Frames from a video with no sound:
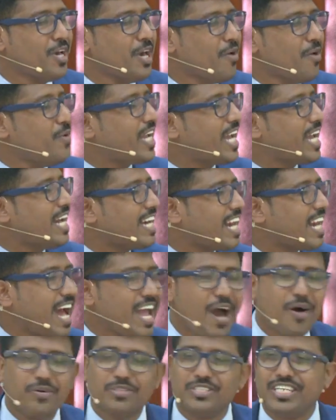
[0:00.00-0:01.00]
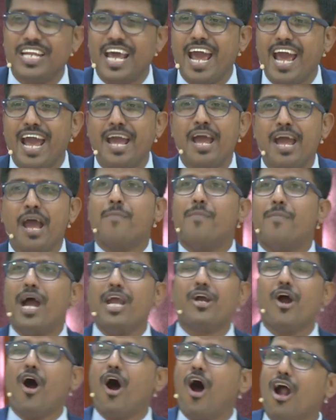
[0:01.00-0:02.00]
We can cry out today, my
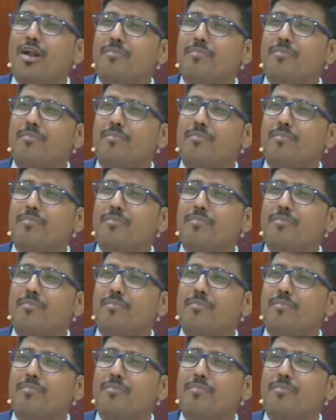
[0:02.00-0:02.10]
God,